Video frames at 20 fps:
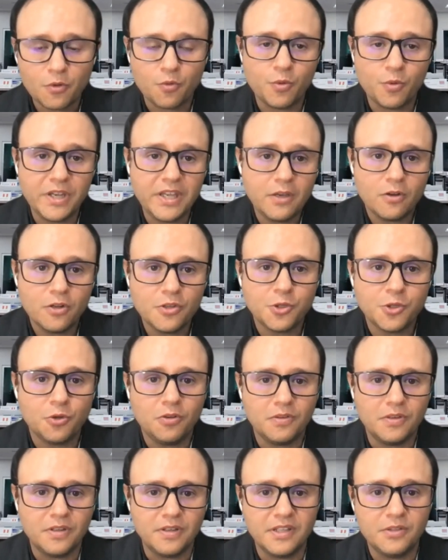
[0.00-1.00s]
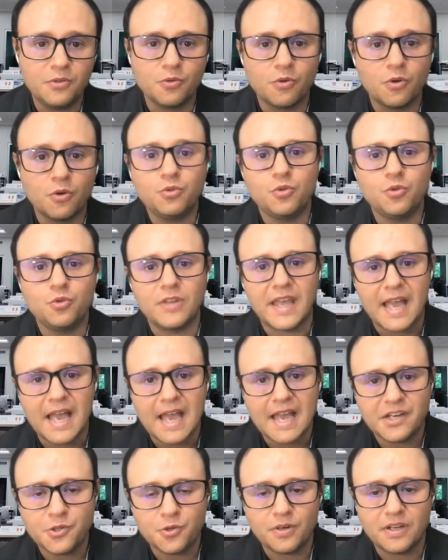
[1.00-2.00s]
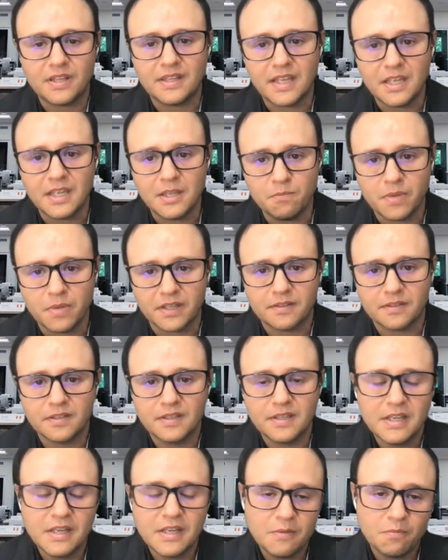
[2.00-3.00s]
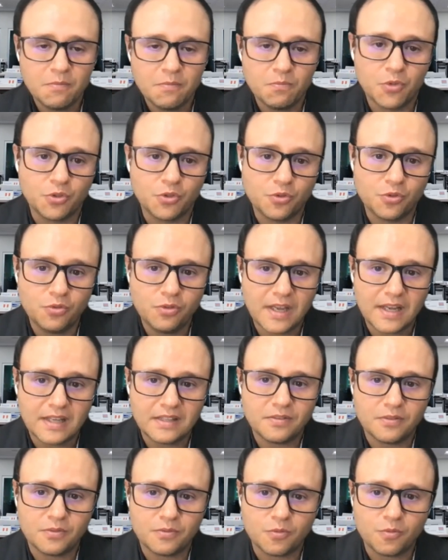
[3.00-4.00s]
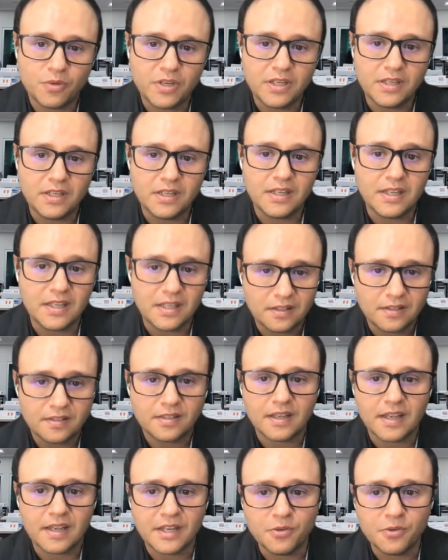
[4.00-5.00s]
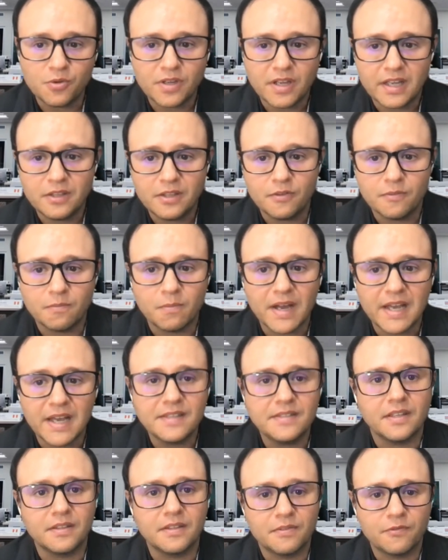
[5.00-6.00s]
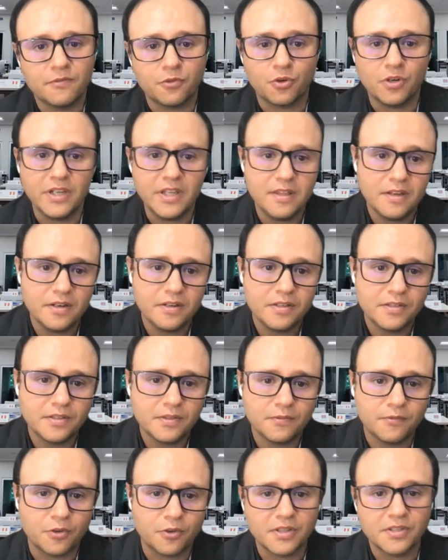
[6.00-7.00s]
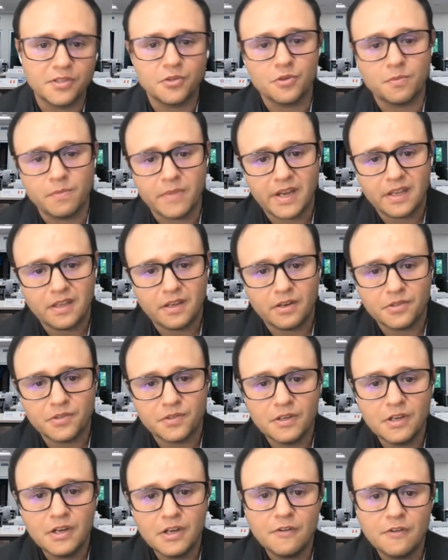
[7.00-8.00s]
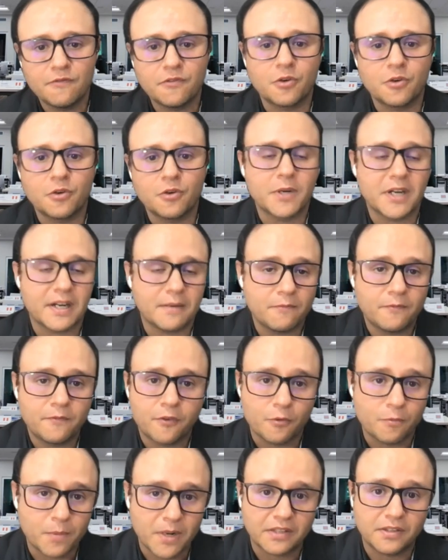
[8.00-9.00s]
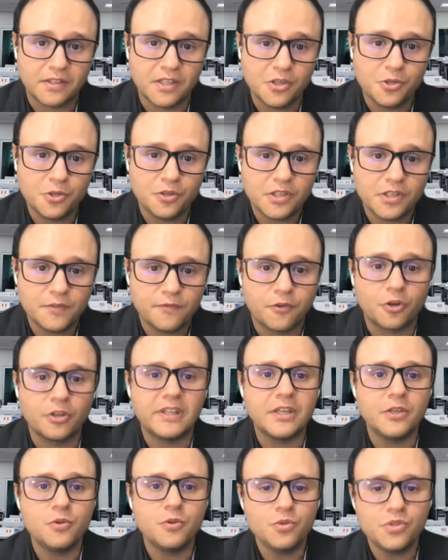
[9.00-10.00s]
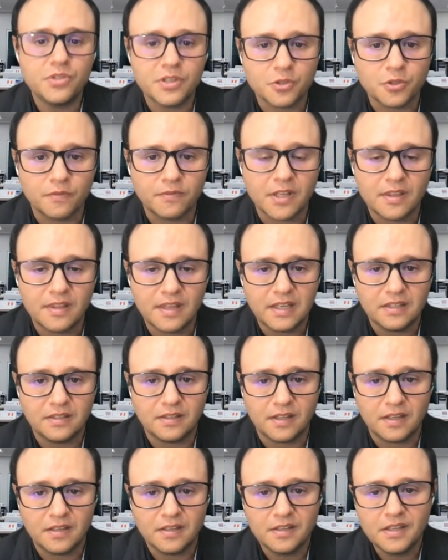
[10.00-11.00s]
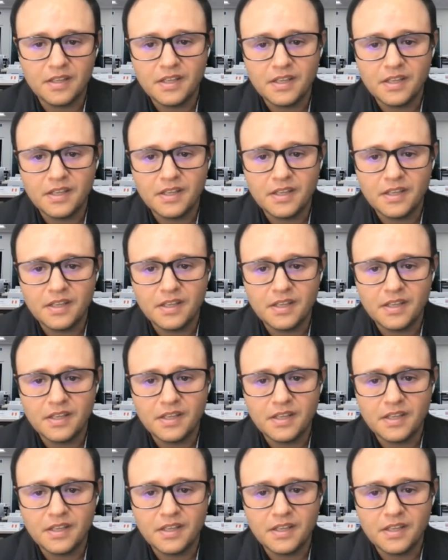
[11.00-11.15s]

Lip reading: We also need to go to the action and the impact. But to do that, we need a new kind of mindset for leaders, for decision makers, for practitioners, for the users of the data.